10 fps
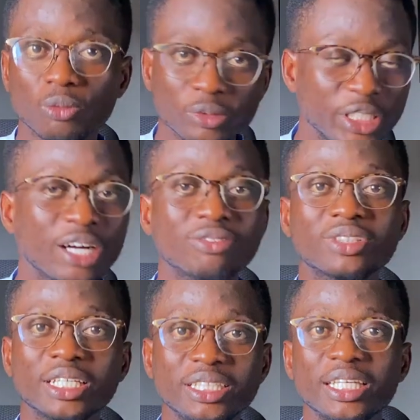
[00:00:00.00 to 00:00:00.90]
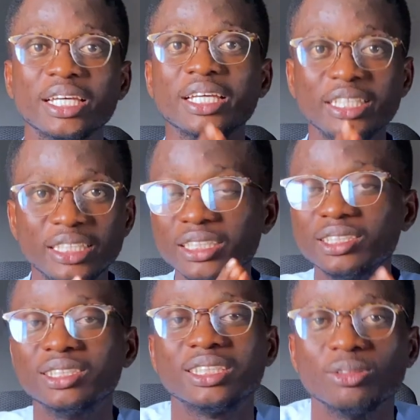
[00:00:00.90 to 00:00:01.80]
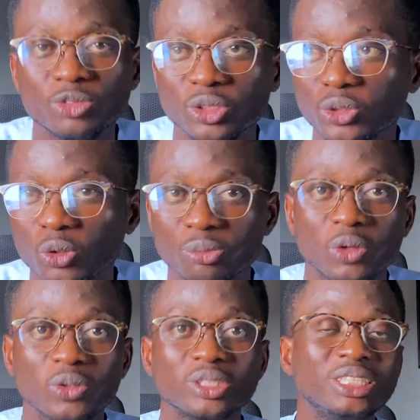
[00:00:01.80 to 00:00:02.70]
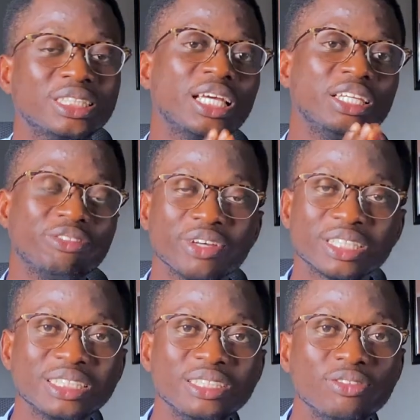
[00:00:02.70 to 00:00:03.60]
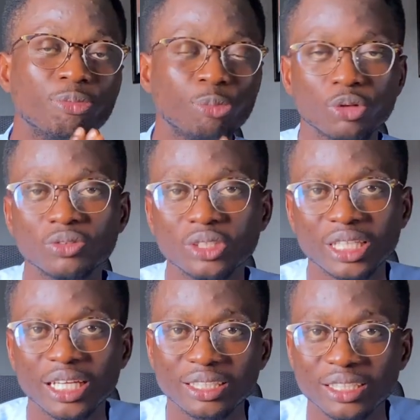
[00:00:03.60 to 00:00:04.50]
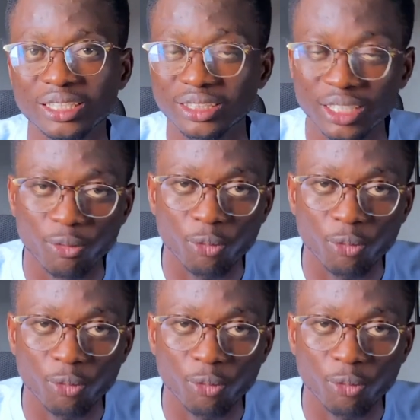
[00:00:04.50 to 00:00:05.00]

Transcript: year after year, give the same result because these are effective proven techniques that